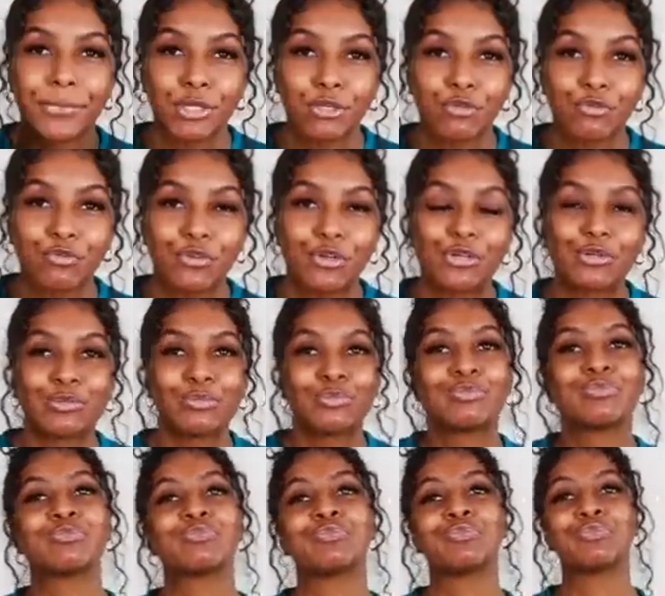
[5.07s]
Beautiful.
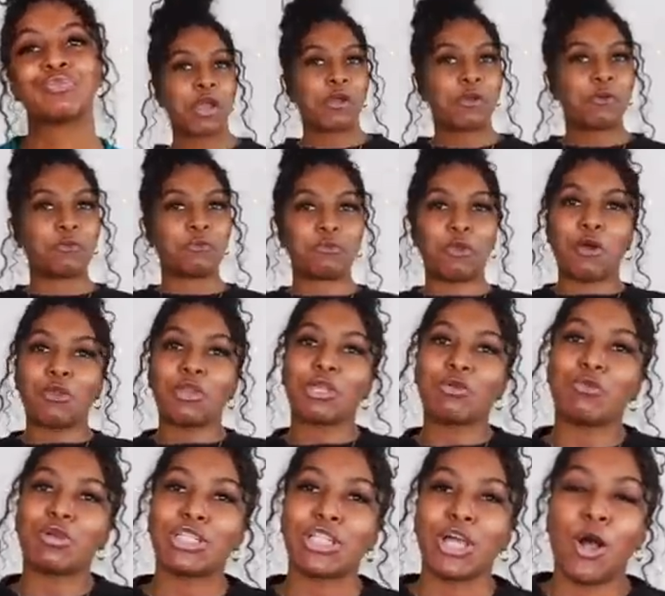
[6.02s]

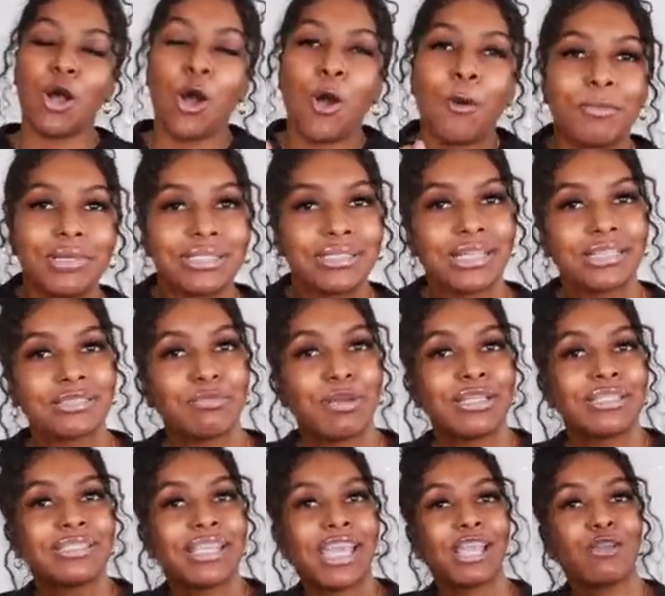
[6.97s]
Rolling with the homies. That's
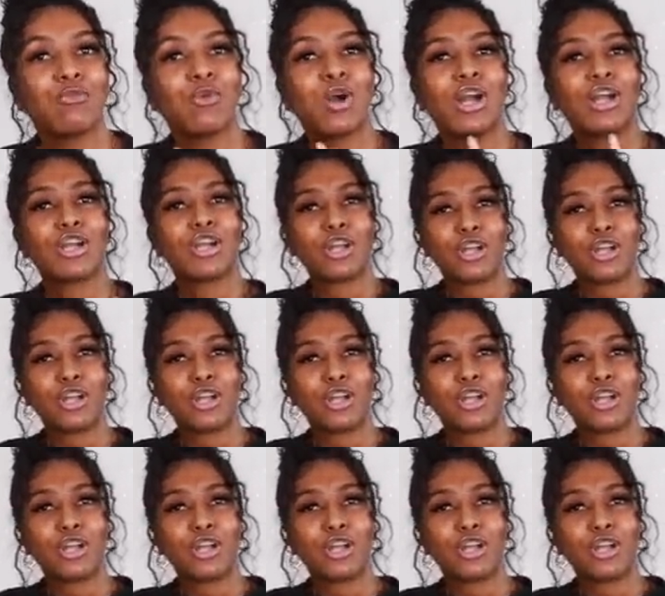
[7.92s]
my day one,